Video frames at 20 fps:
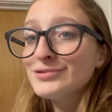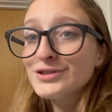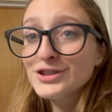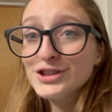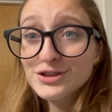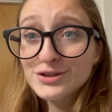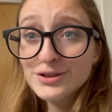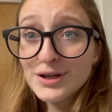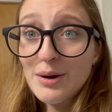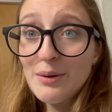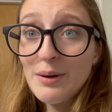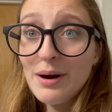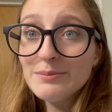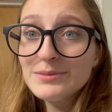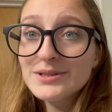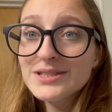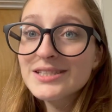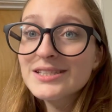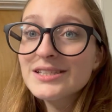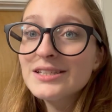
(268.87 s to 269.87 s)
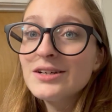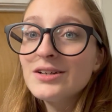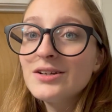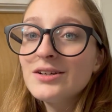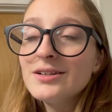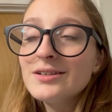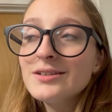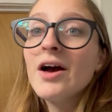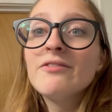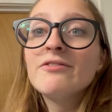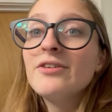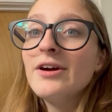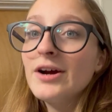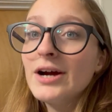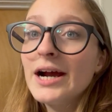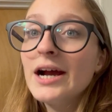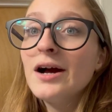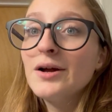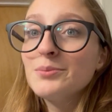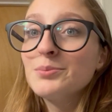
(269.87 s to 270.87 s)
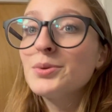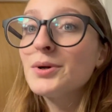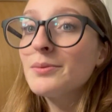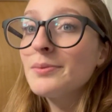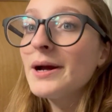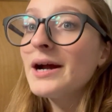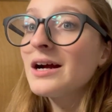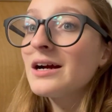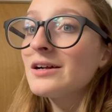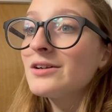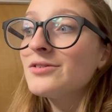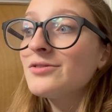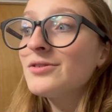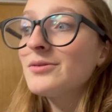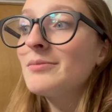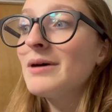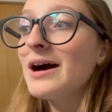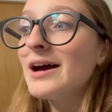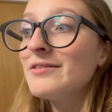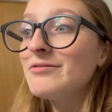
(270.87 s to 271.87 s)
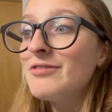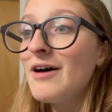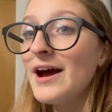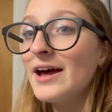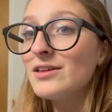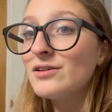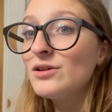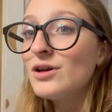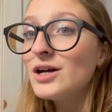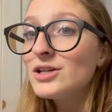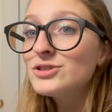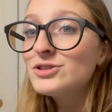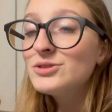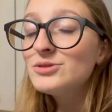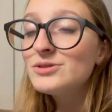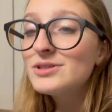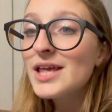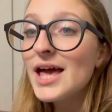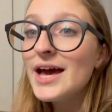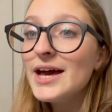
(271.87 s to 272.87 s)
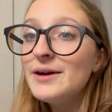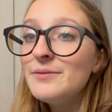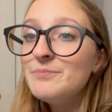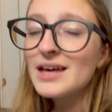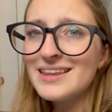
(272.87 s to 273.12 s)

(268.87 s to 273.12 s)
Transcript: So I'm still very unprepared for my final on Tuesday.